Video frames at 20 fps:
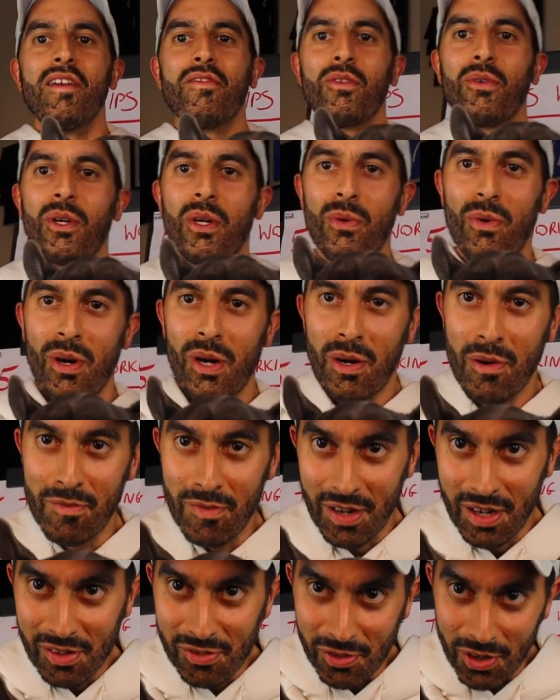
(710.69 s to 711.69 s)
If you want to work
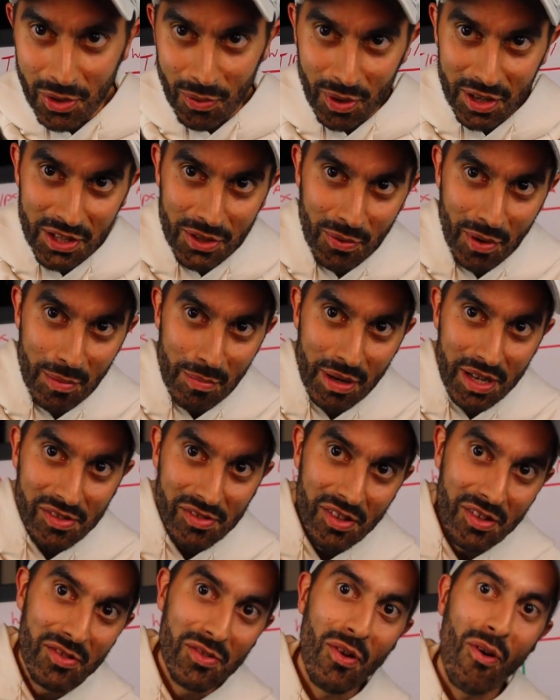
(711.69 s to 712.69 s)
with us on a one to one
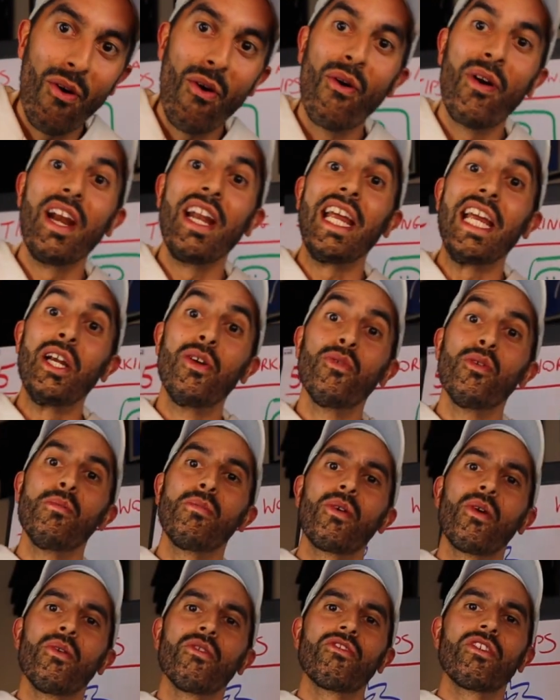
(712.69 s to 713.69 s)
basis or in a
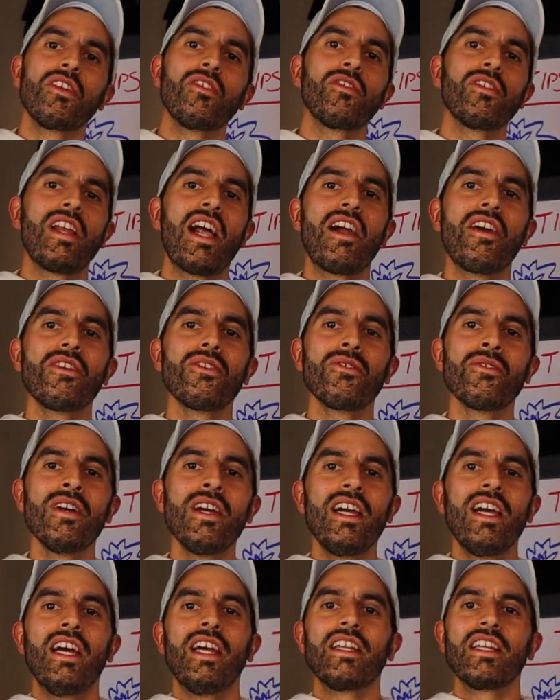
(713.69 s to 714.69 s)
group coaching scenario
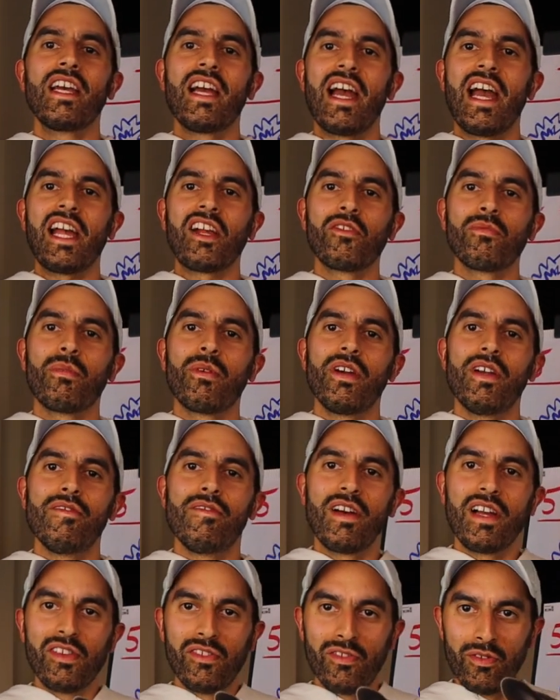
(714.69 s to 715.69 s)
and get expert
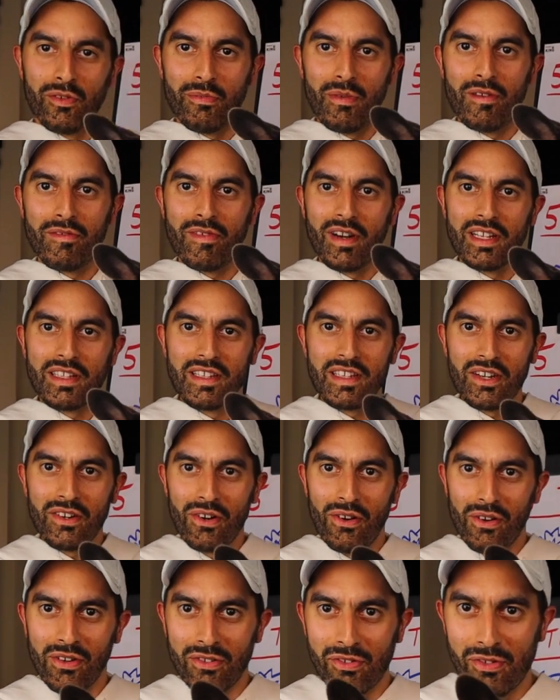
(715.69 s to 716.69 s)
advice from my friend
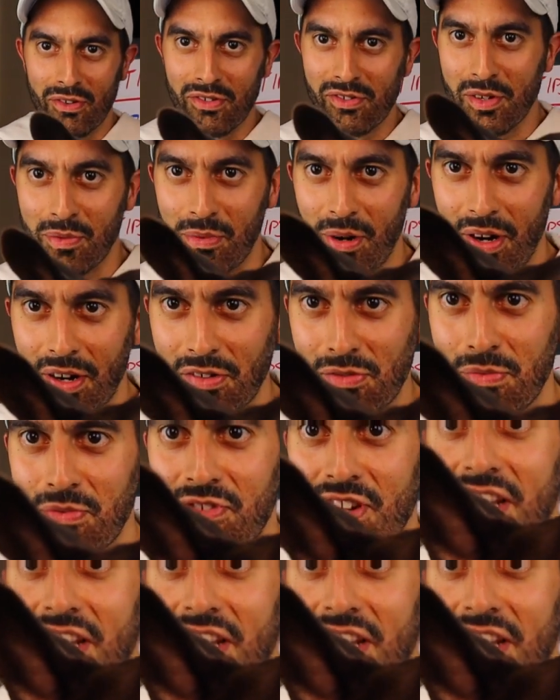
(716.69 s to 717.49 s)
here on sourcing products from